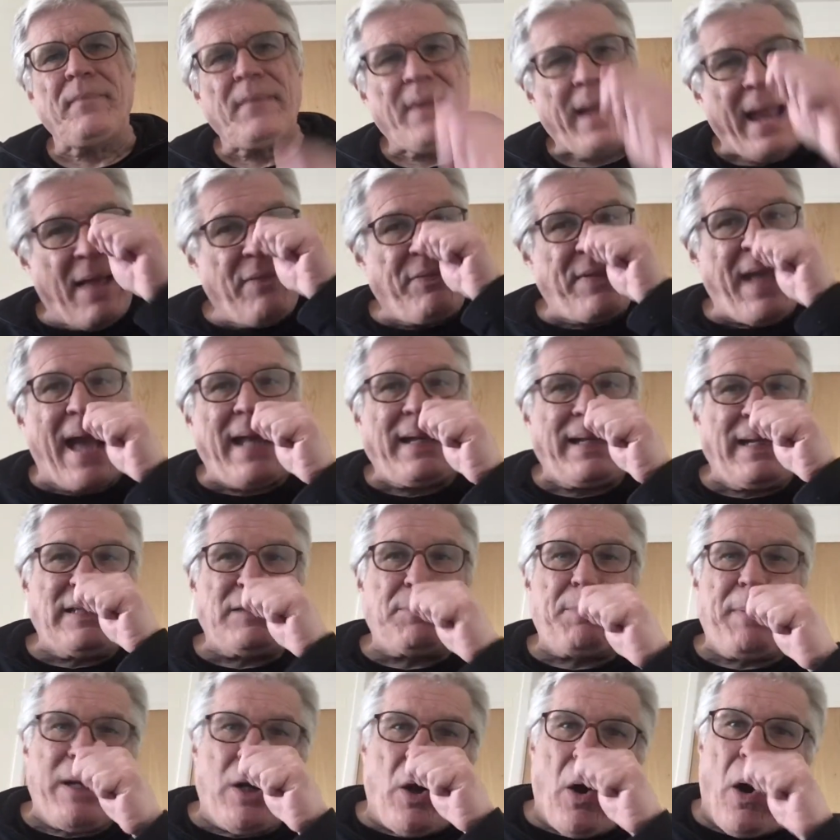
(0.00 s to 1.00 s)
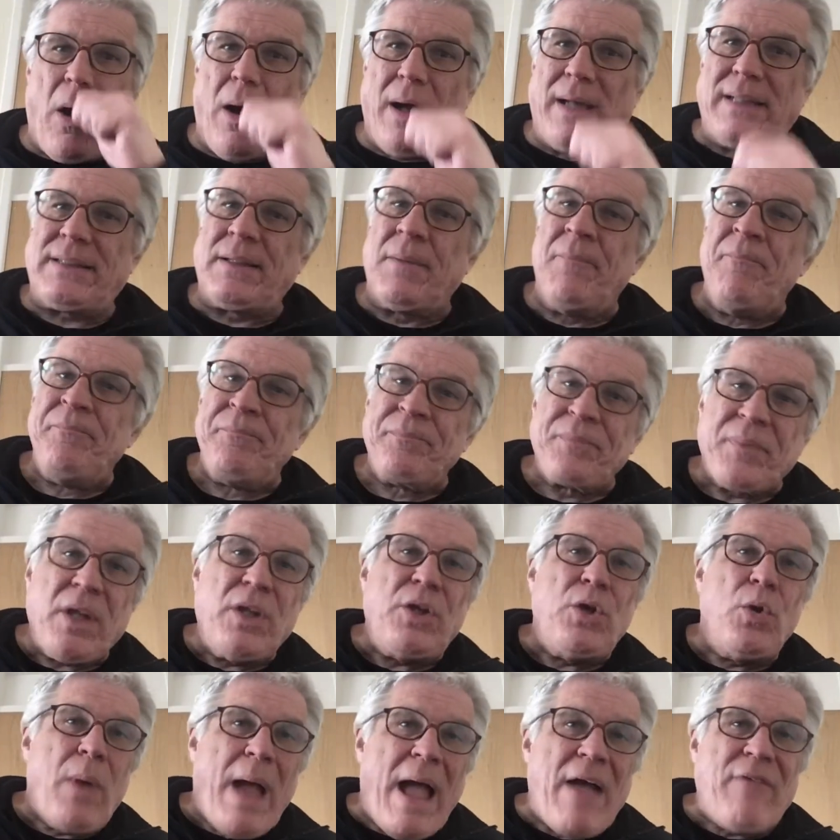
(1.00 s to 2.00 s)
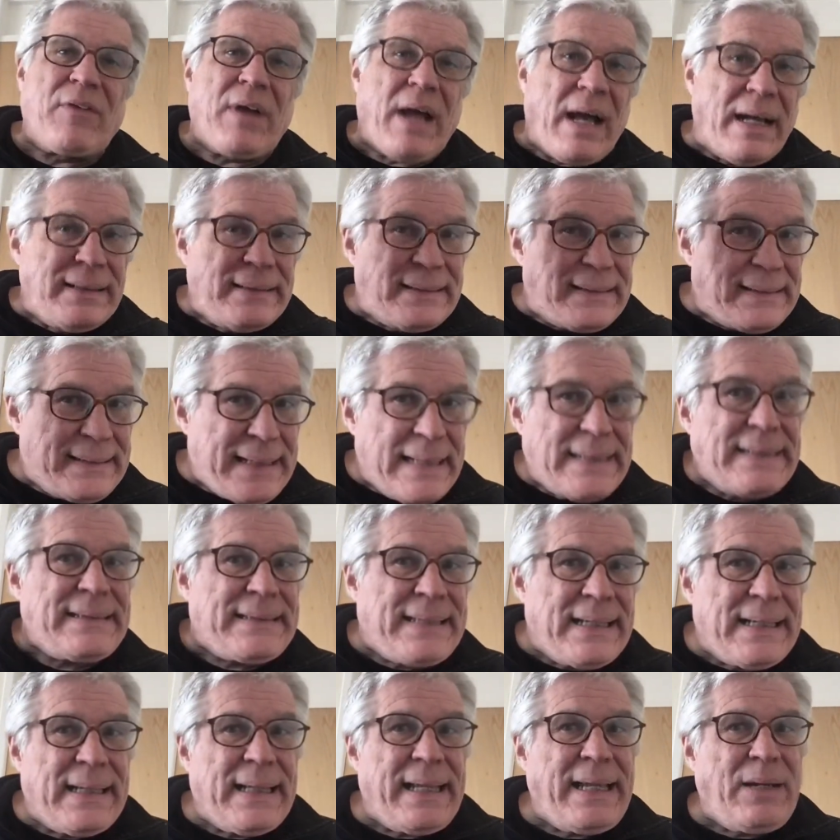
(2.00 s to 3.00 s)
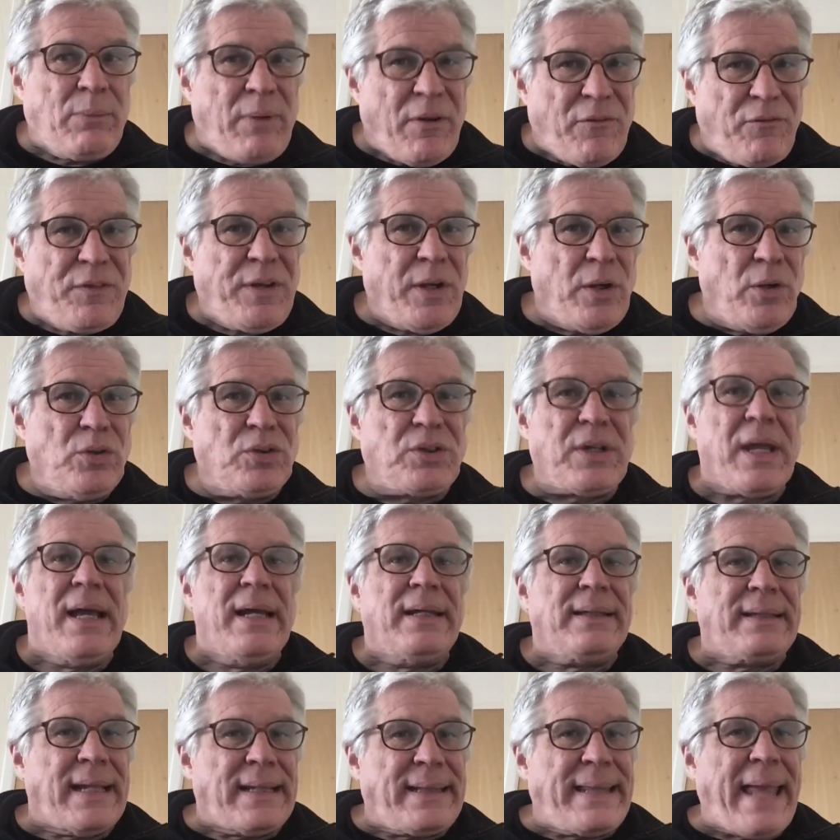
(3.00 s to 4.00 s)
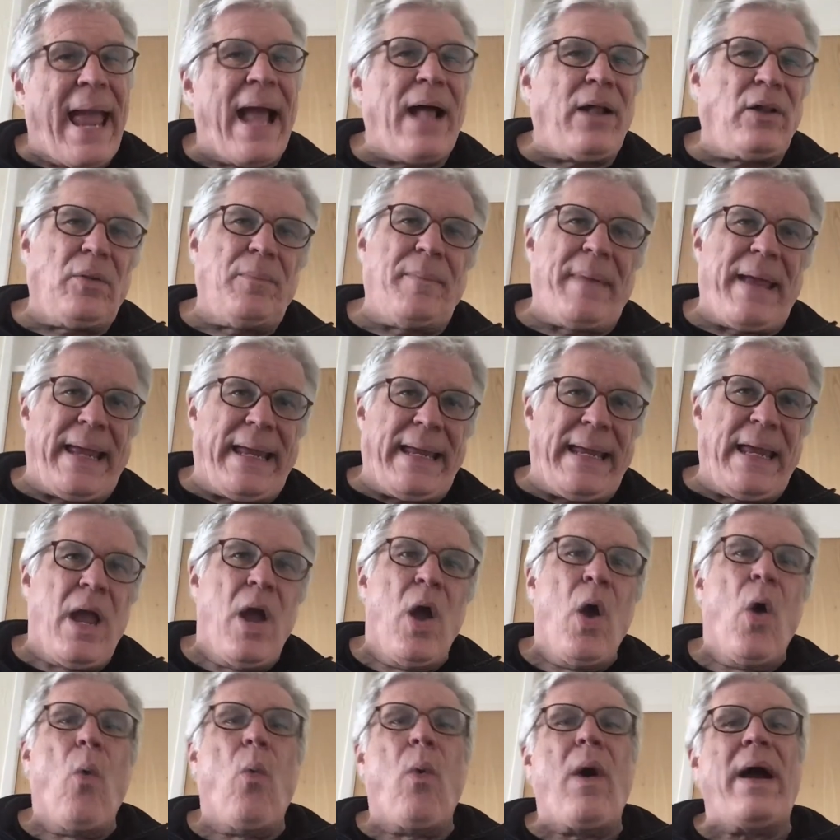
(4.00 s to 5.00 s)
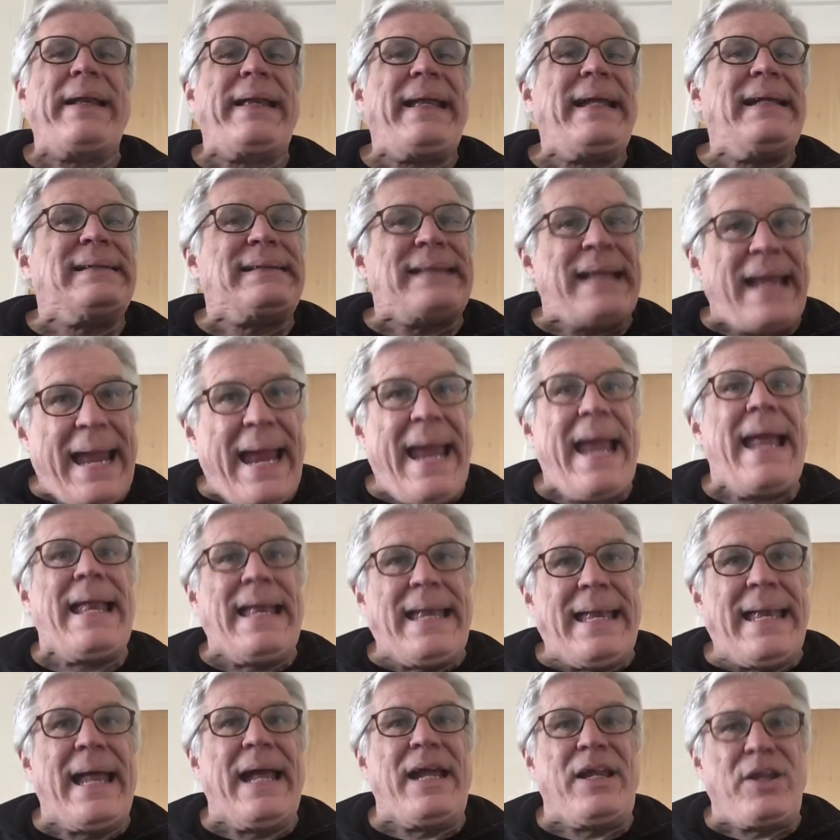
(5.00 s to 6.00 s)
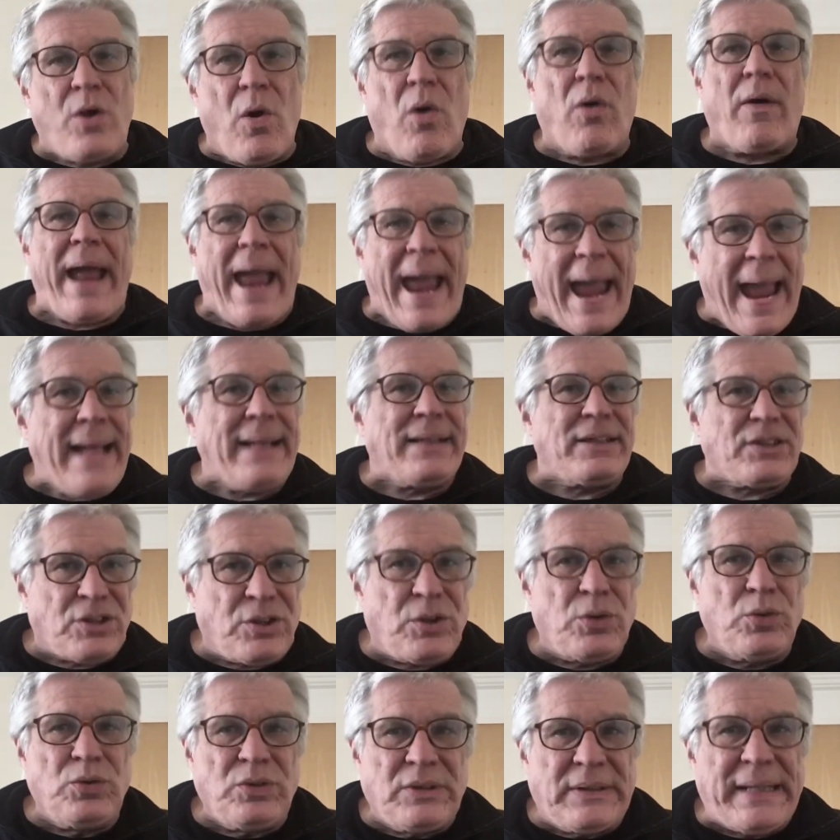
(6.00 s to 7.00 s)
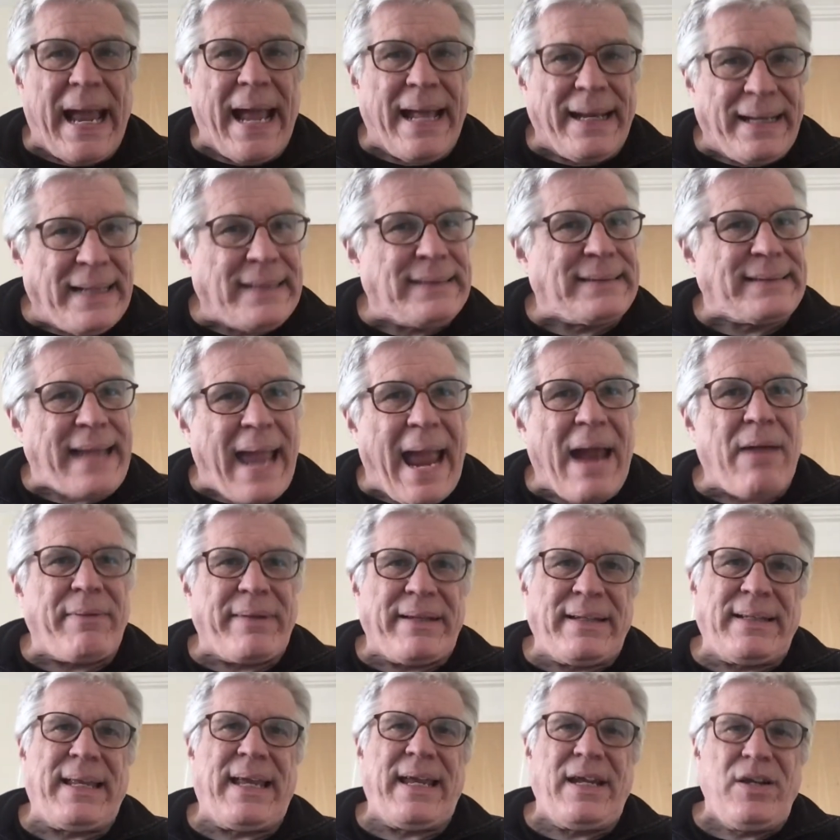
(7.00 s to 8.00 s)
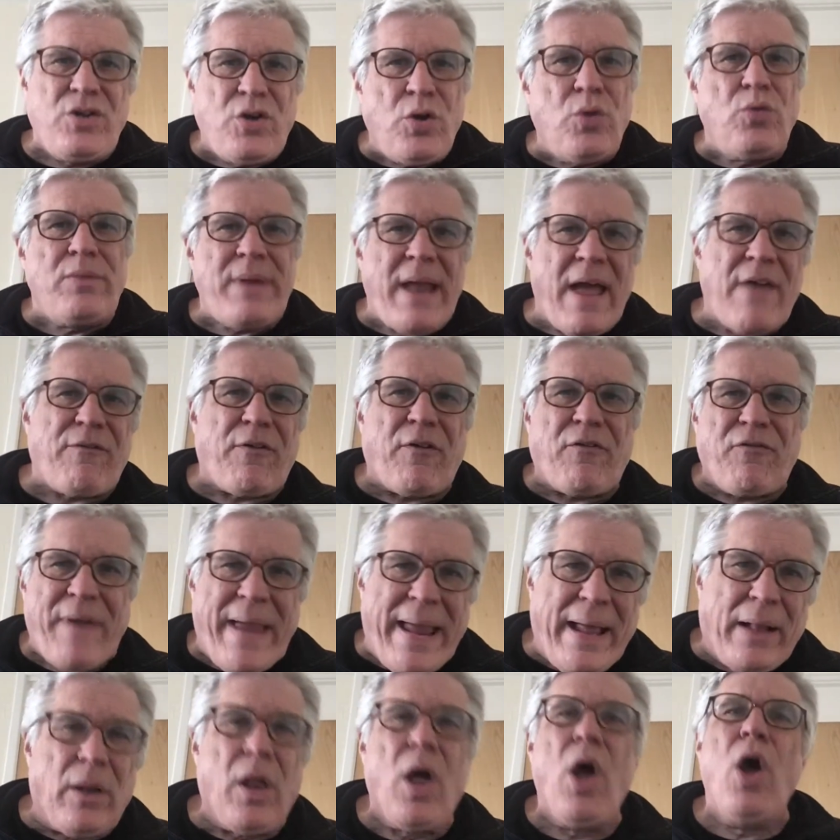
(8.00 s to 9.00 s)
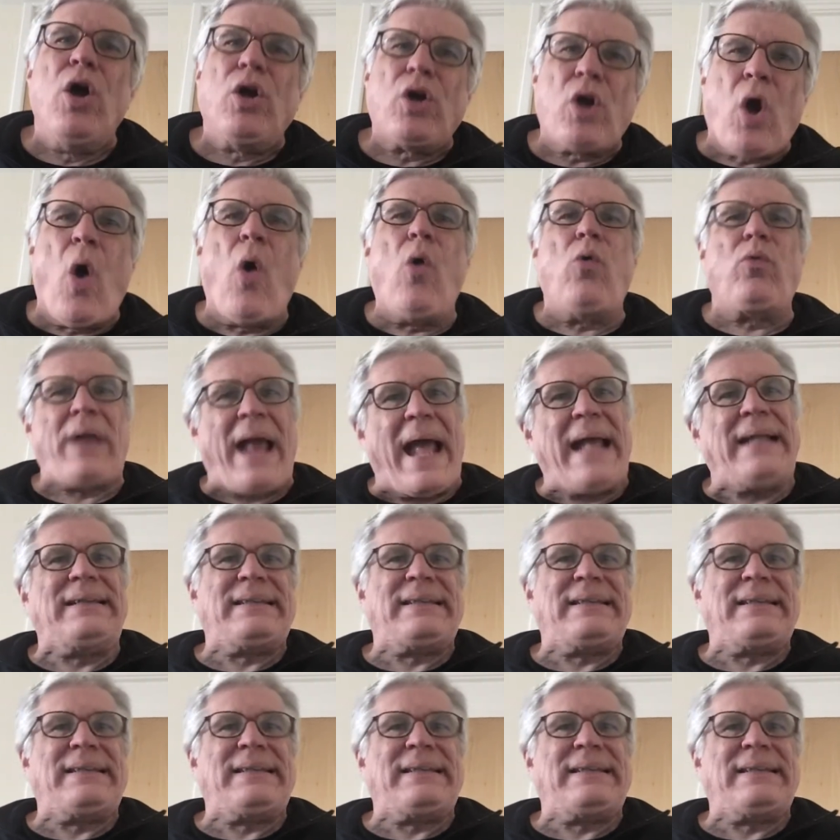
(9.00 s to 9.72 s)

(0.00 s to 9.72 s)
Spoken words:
And that is because you have consistently refused to tell me what is in your Aunt Susanna's guaranteed to never fail cold and